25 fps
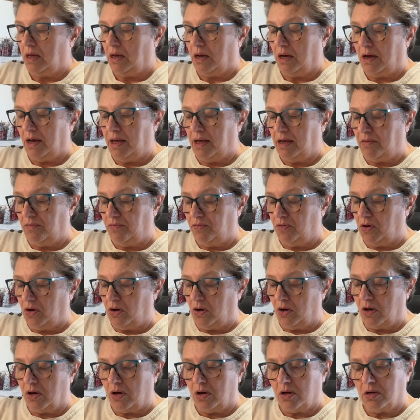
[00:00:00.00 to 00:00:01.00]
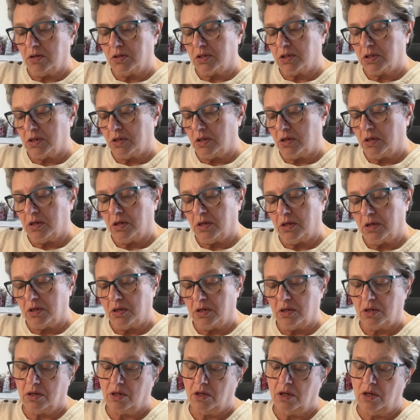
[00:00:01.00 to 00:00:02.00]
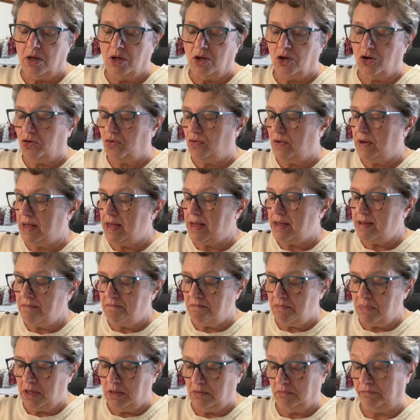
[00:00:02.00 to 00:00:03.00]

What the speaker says: I have got cream,